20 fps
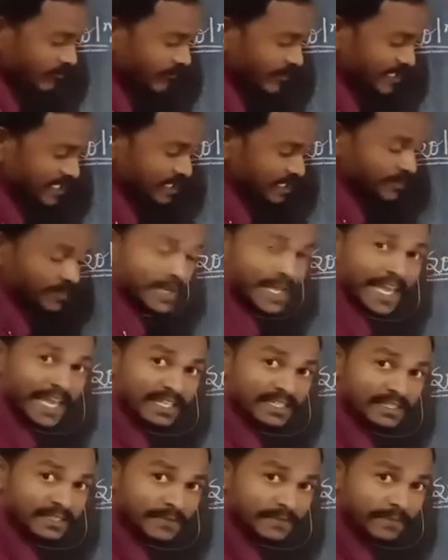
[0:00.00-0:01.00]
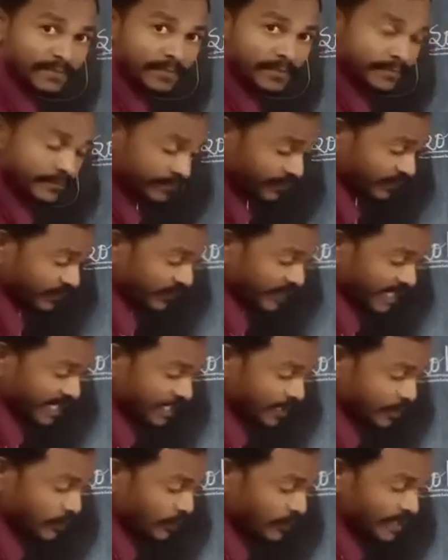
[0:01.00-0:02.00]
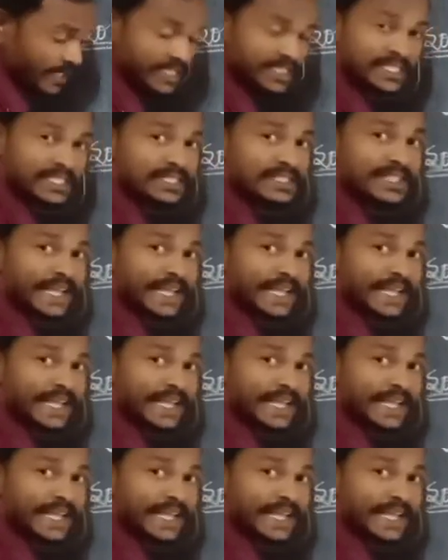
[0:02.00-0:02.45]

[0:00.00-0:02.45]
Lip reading: First place. Then 2 it is in